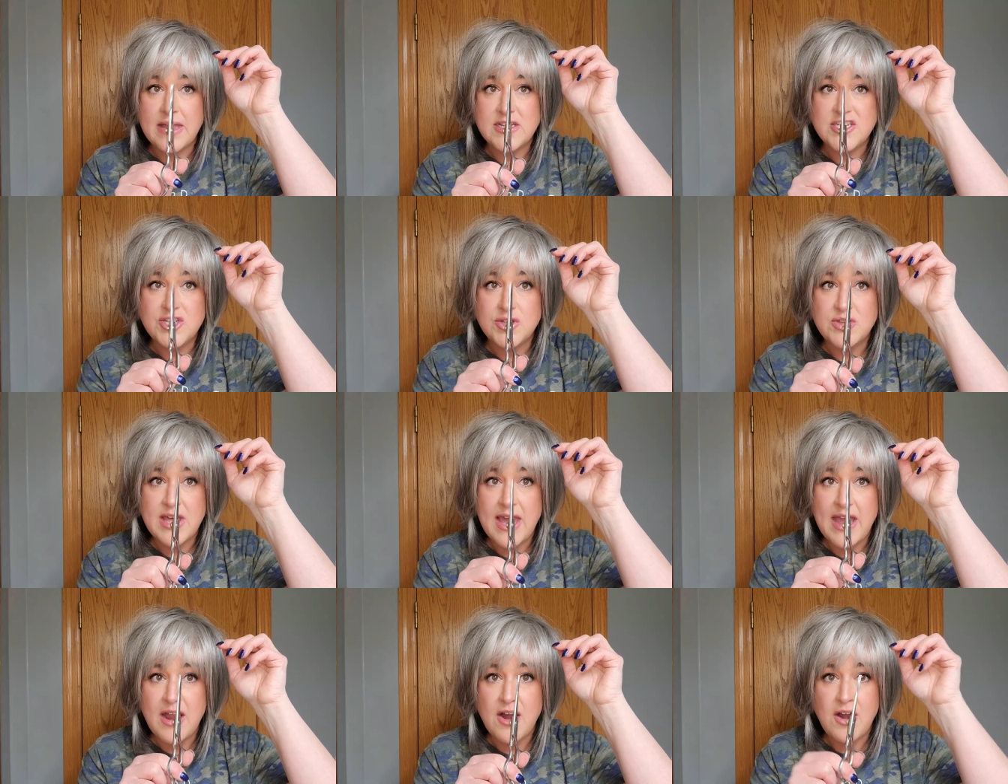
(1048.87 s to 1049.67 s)
into
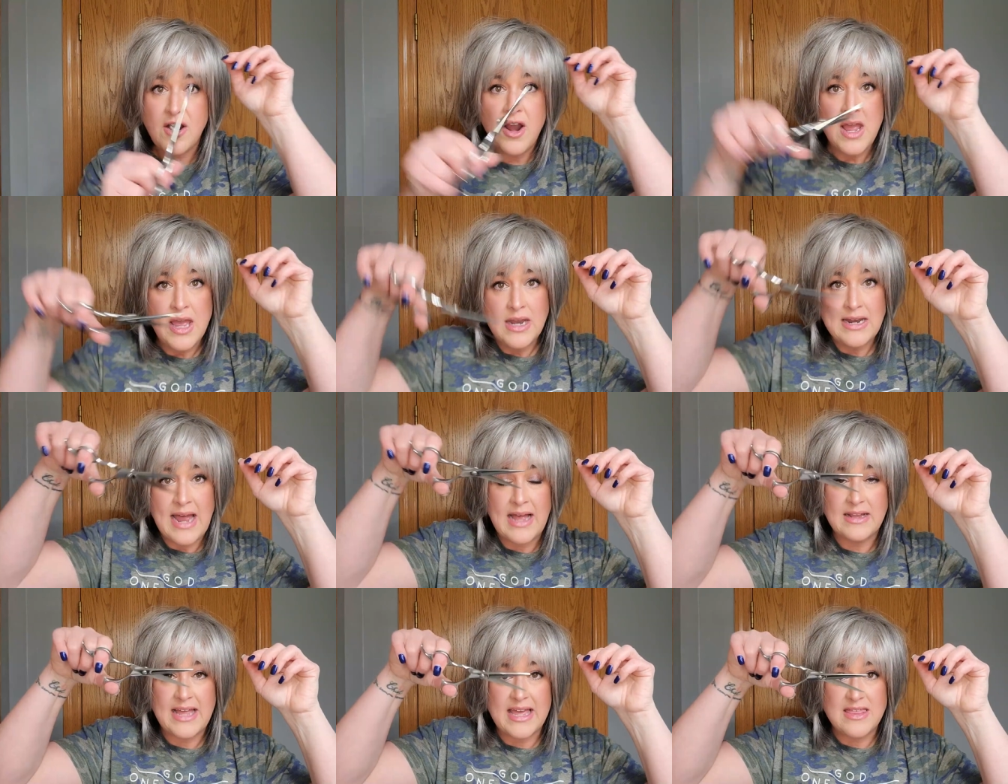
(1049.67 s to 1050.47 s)
the hair,
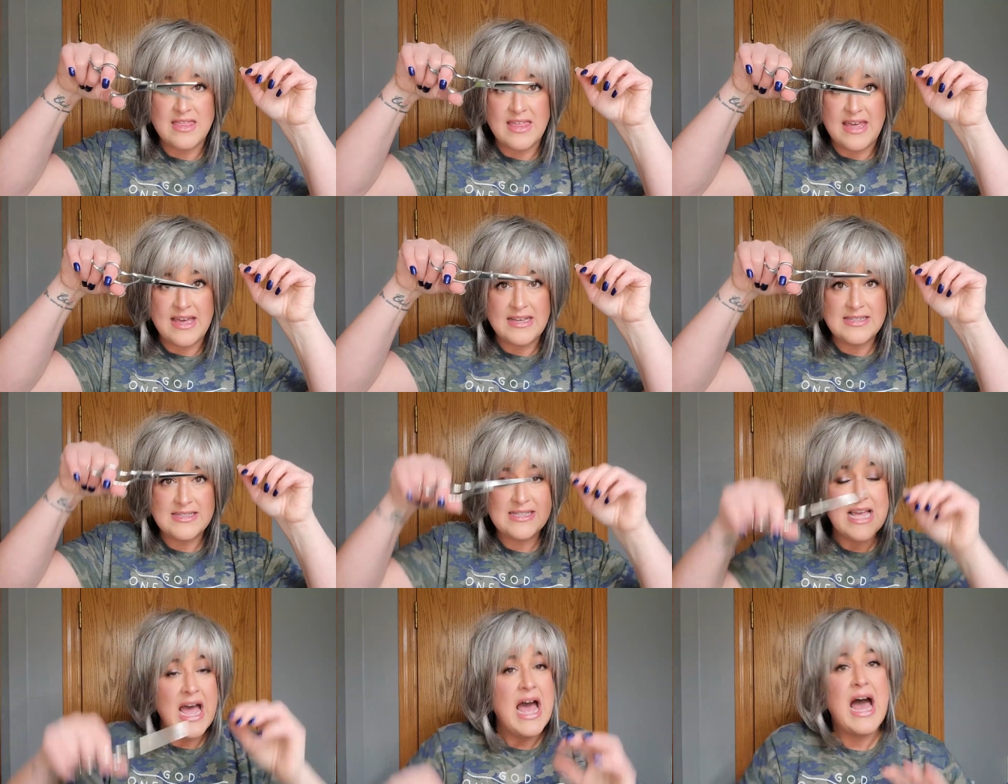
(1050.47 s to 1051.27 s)
not like
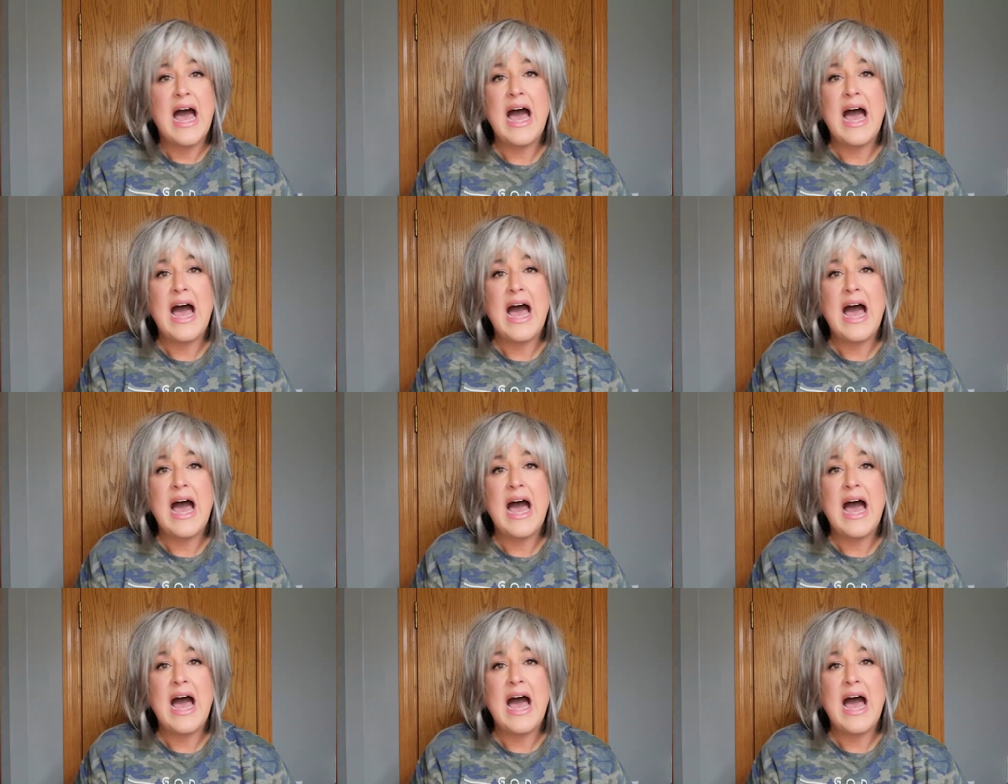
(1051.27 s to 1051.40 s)
this.